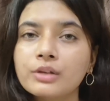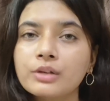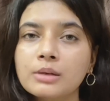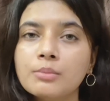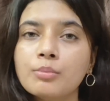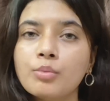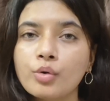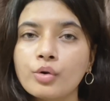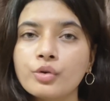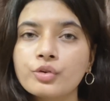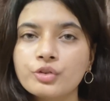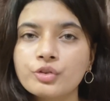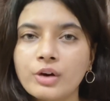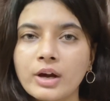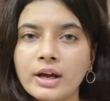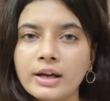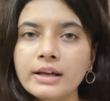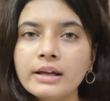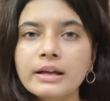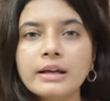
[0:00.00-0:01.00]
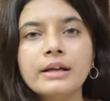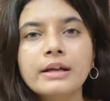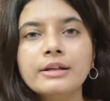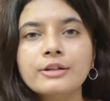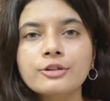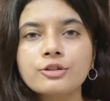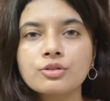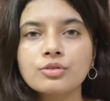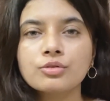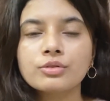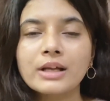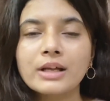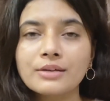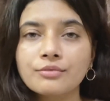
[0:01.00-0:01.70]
you feel more dry, so